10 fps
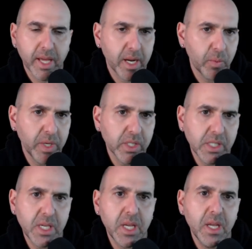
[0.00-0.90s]
And we can
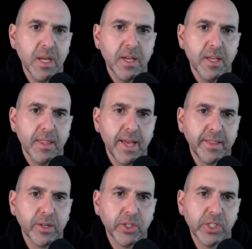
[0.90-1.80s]
see that
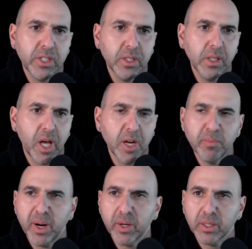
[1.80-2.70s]
there are still
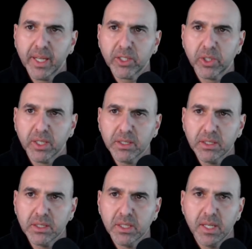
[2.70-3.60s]
unpaired
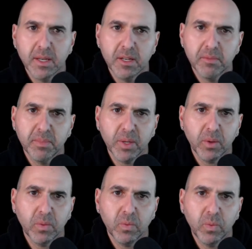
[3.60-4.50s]
electrons, but
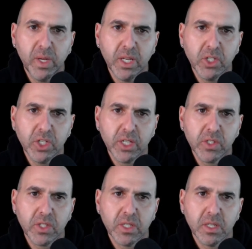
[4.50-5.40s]
we can
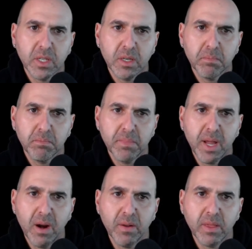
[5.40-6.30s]
just
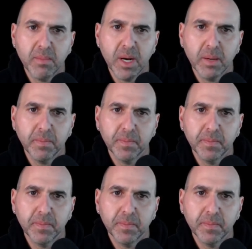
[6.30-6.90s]
pair them up